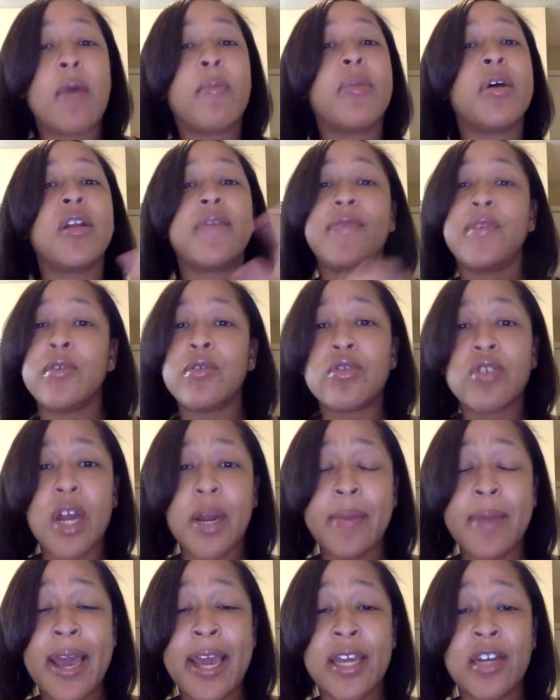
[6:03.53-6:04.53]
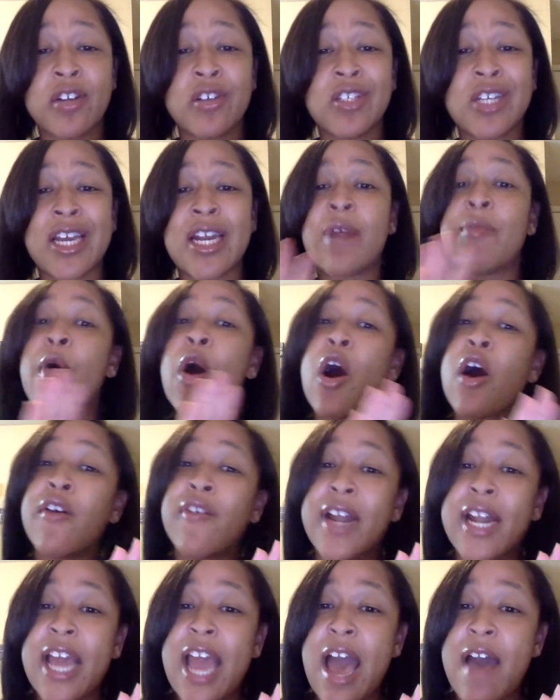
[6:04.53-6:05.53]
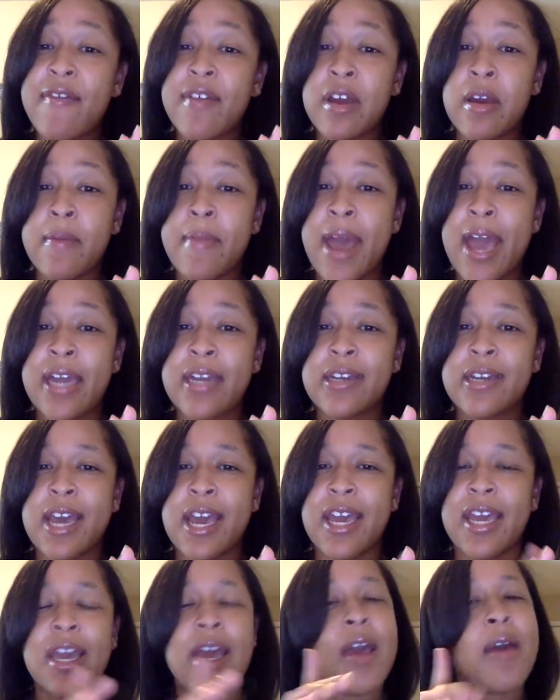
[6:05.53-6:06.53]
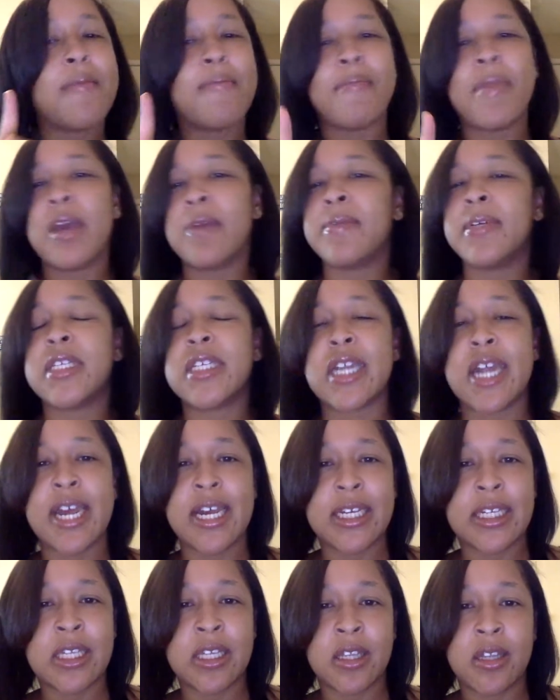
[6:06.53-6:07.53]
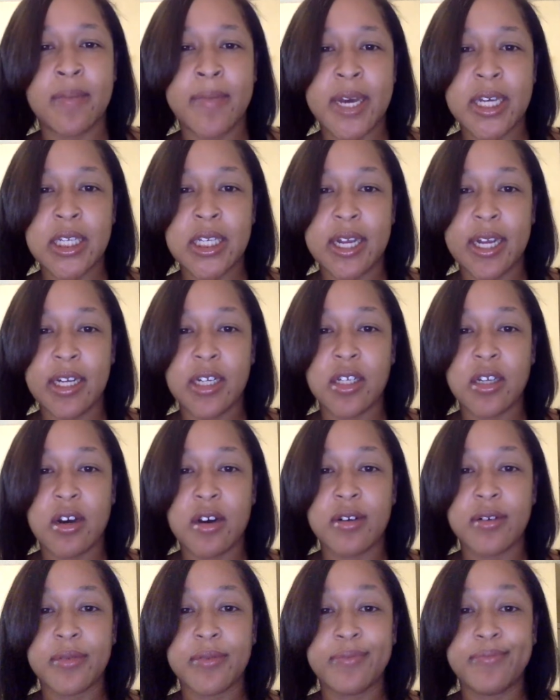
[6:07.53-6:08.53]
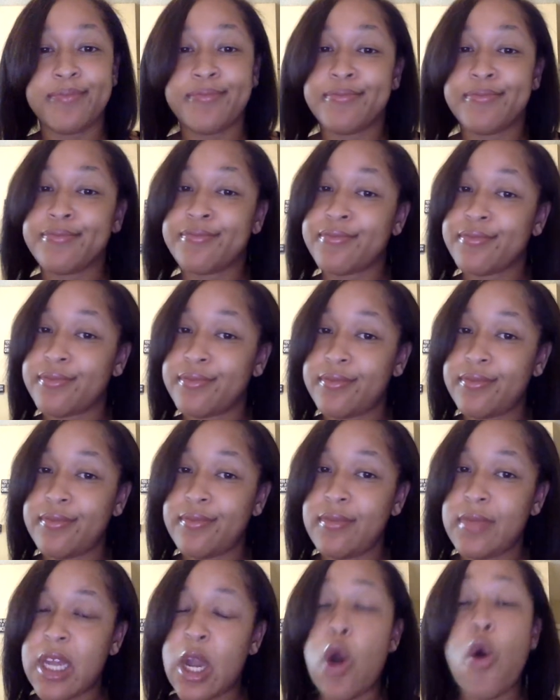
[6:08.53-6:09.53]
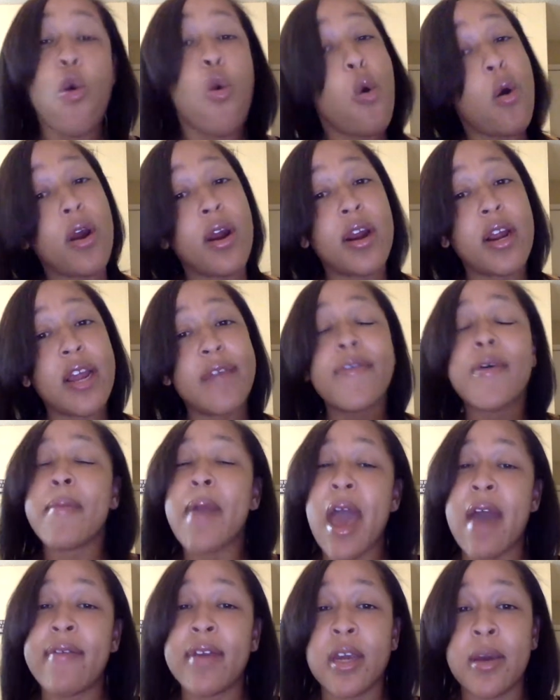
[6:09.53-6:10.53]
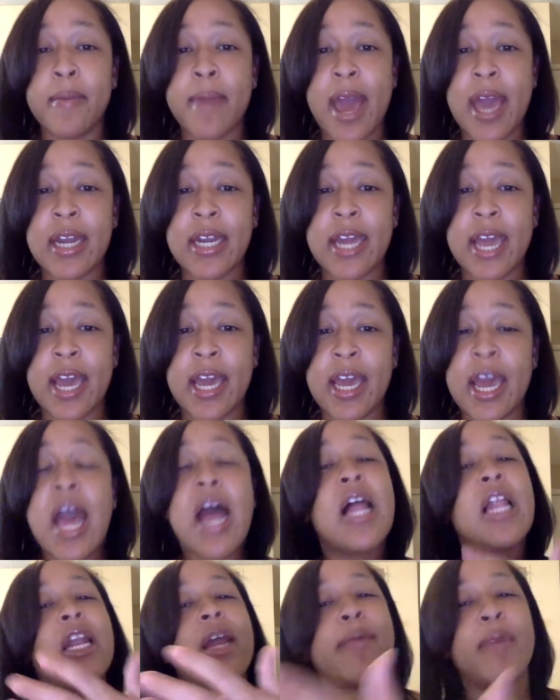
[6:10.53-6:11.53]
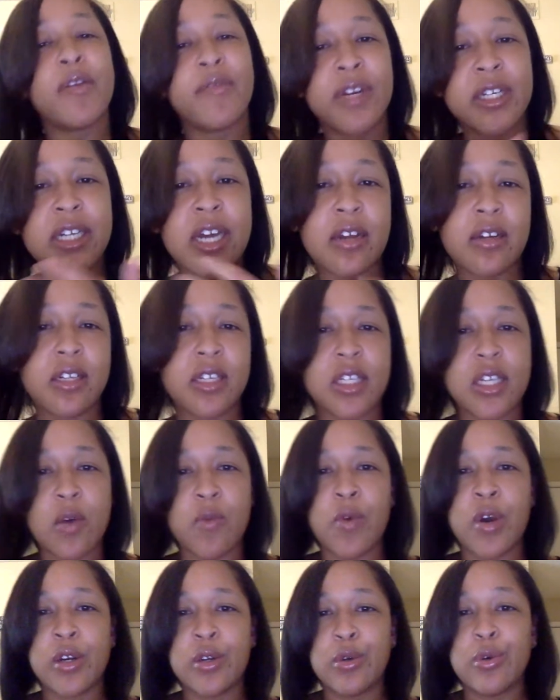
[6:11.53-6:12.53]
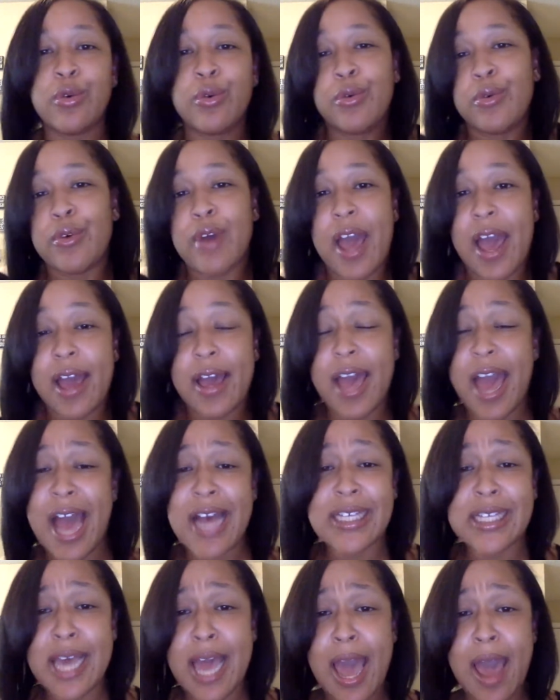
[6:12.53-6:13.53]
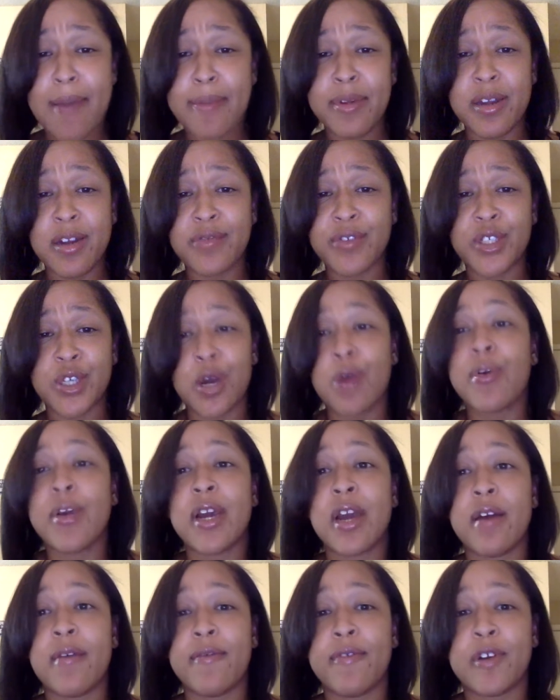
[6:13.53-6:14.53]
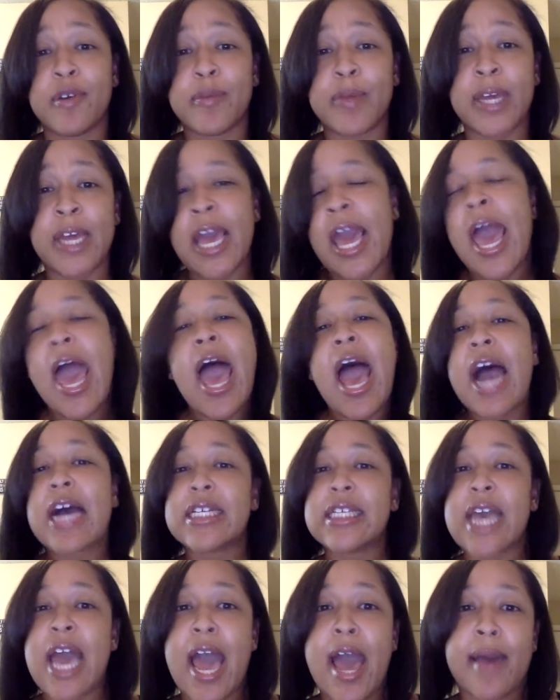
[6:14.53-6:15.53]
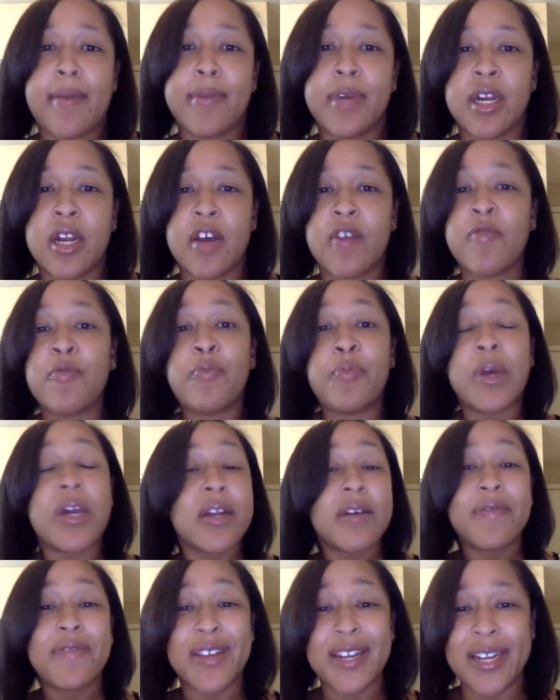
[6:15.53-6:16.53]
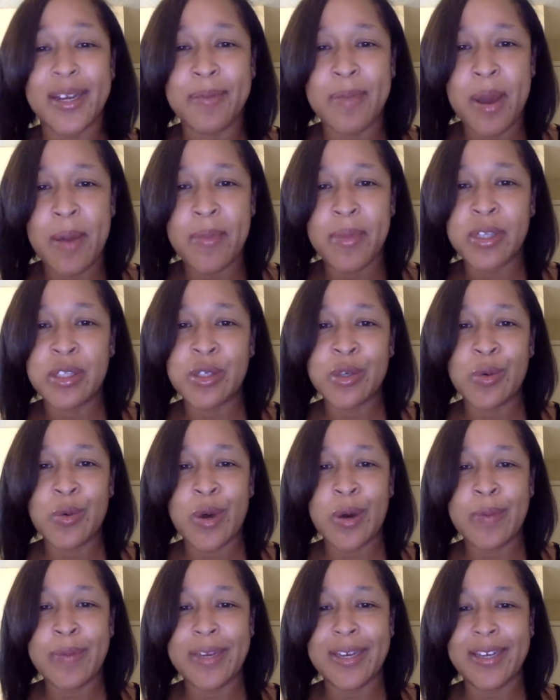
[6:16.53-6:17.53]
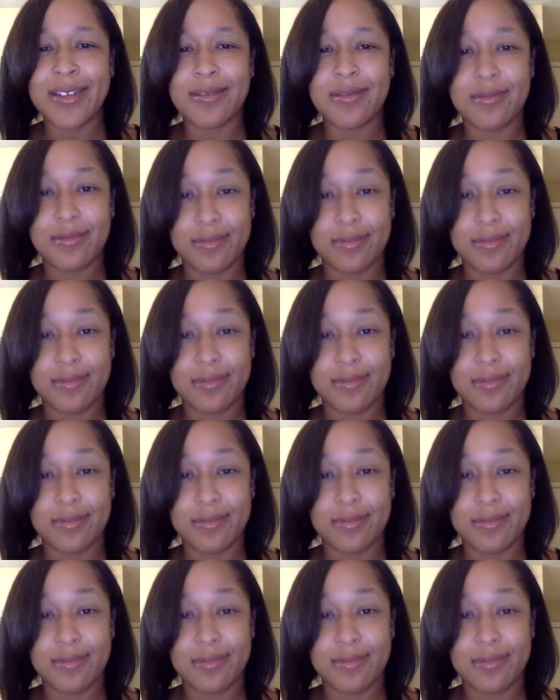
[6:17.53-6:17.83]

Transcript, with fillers: But if you drain my energy and I'm already having a bad day, maybe today isn't the best day to talk. Or if I'm having a bad day, let me reach out to someone who has a habit of showing up for me, has a habit of benefiting my mental well being.